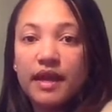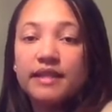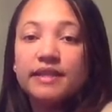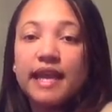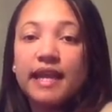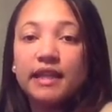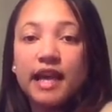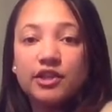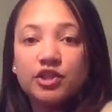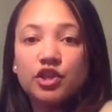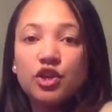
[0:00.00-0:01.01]

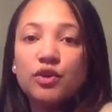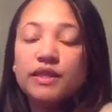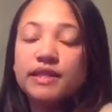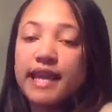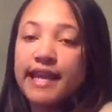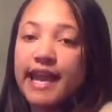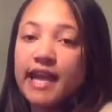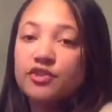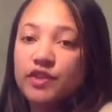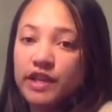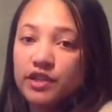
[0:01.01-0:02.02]
Psychological and
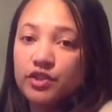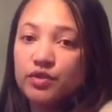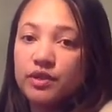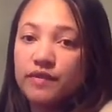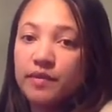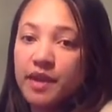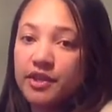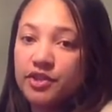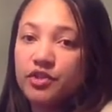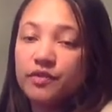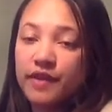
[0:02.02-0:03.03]
psychiatric issues of the
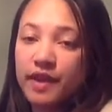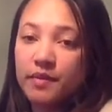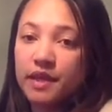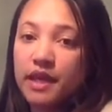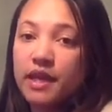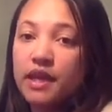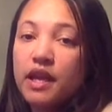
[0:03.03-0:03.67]
patient or family,